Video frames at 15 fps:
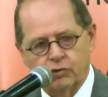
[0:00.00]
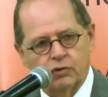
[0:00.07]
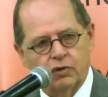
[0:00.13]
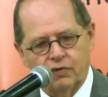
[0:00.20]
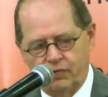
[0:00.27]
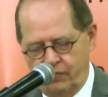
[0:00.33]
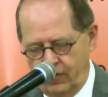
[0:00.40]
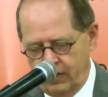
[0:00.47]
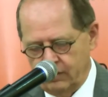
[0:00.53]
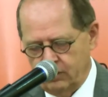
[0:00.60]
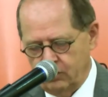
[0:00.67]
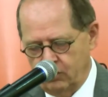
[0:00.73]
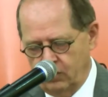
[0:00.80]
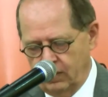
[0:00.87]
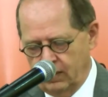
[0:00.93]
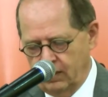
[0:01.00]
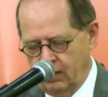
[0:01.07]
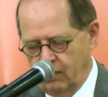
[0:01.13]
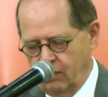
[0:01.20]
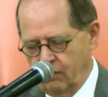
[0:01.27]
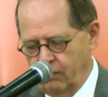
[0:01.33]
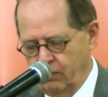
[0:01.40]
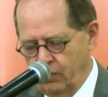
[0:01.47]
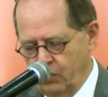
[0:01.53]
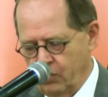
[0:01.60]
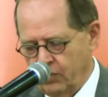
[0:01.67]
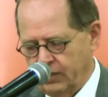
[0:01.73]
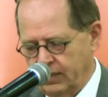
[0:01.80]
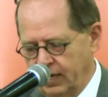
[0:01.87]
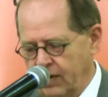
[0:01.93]
to the fostering of
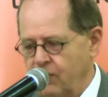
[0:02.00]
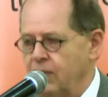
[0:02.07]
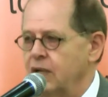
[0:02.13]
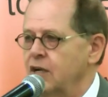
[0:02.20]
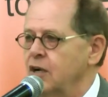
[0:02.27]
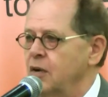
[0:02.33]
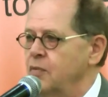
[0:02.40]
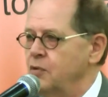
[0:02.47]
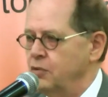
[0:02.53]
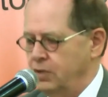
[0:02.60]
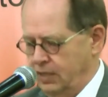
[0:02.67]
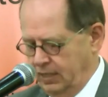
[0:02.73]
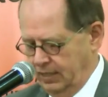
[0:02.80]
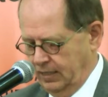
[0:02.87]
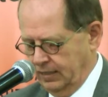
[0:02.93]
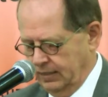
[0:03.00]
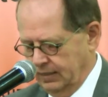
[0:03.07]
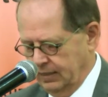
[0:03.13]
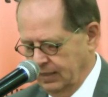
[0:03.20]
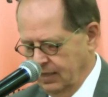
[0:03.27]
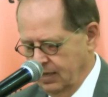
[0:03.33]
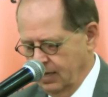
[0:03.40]
more caring communities